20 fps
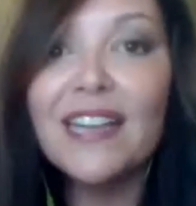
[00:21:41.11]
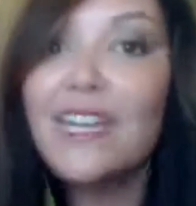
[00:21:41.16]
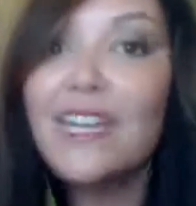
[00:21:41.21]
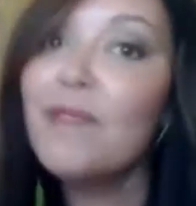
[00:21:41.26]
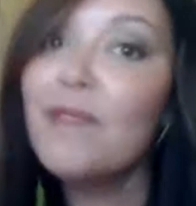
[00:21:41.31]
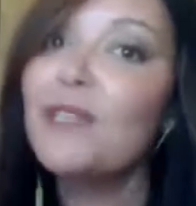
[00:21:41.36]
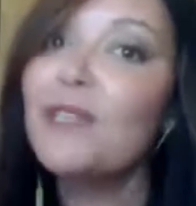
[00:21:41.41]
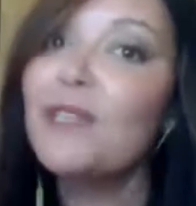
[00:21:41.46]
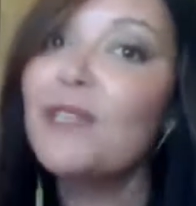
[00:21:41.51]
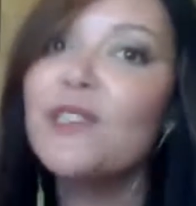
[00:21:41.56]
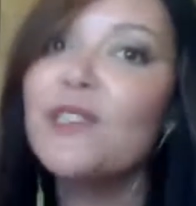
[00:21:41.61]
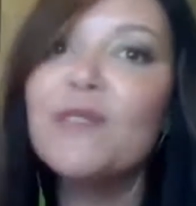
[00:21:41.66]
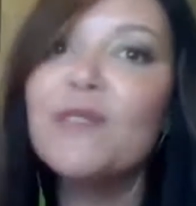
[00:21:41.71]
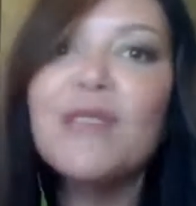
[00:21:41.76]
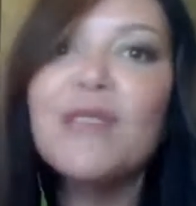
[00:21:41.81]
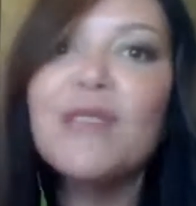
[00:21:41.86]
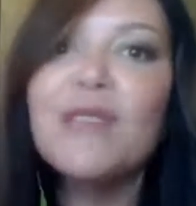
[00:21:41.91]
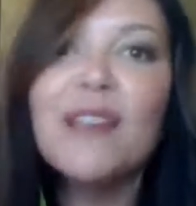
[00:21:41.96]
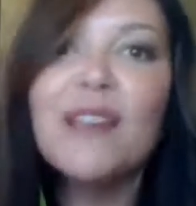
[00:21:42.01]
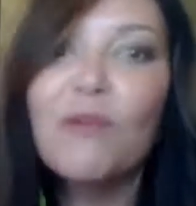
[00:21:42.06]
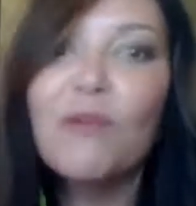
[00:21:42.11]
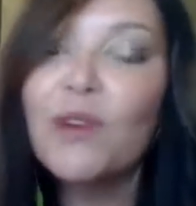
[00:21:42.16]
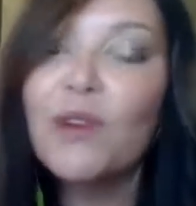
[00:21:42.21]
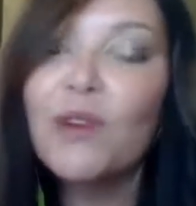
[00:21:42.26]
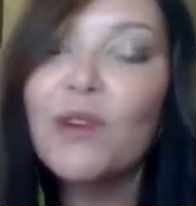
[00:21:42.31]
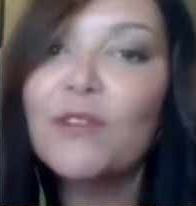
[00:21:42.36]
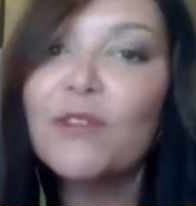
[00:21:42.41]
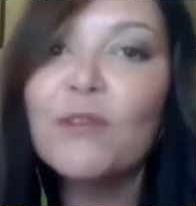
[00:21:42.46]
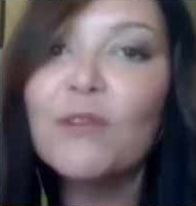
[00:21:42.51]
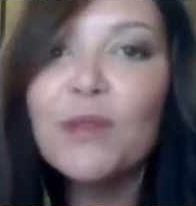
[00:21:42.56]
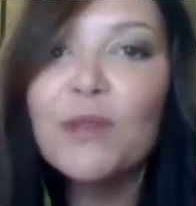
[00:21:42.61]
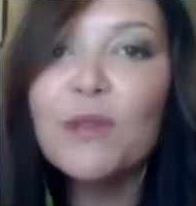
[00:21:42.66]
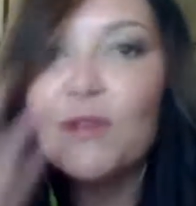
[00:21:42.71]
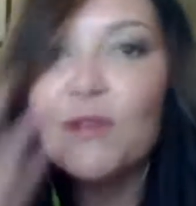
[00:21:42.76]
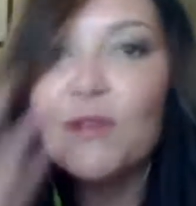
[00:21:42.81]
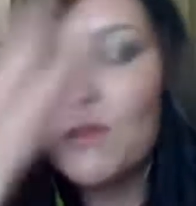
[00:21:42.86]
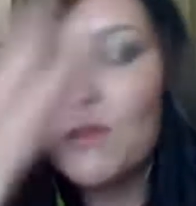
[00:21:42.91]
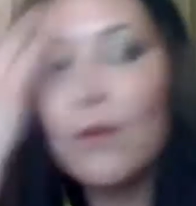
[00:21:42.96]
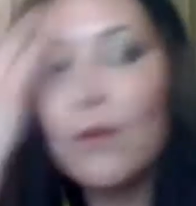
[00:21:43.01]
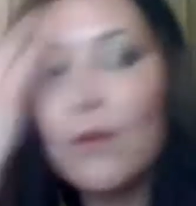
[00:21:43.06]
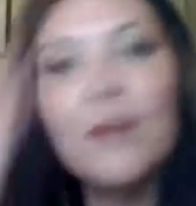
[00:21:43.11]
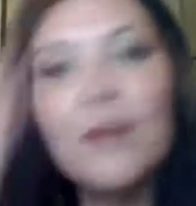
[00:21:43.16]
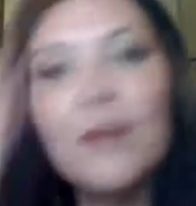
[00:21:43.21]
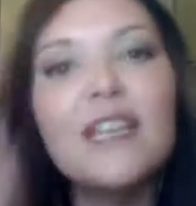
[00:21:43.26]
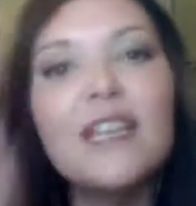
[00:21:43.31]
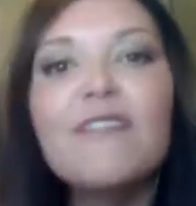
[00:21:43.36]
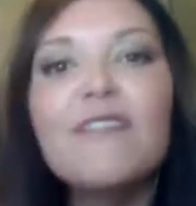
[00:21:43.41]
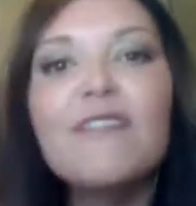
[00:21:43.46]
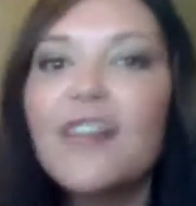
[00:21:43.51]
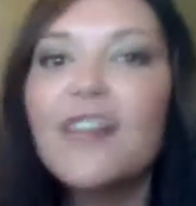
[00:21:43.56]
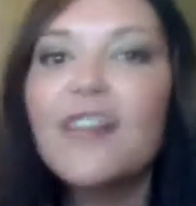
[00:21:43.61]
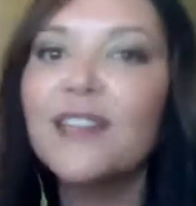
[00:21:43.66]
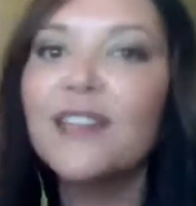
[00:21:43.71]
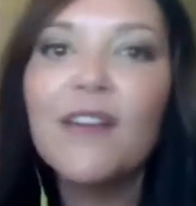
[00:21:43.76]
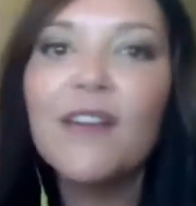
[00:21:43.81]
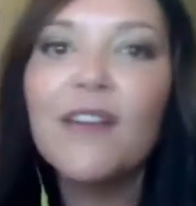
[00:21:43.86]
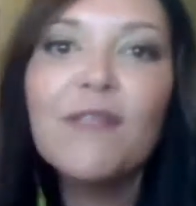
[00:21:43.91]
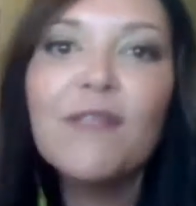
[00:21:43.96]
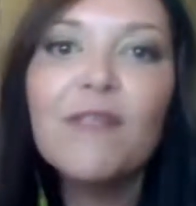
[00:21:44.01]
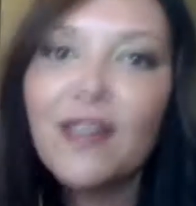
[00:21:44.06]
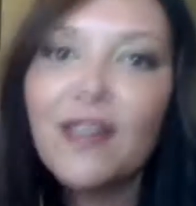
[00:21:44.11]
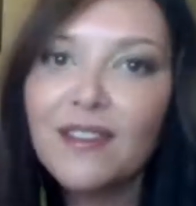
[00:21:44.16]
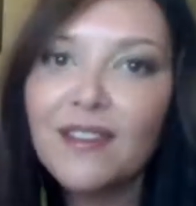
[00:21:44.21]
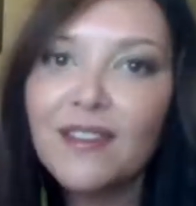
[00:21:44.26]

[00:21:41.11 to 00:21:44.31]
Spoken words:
He wants you to be that wonderful, beautiful woman he fell in love with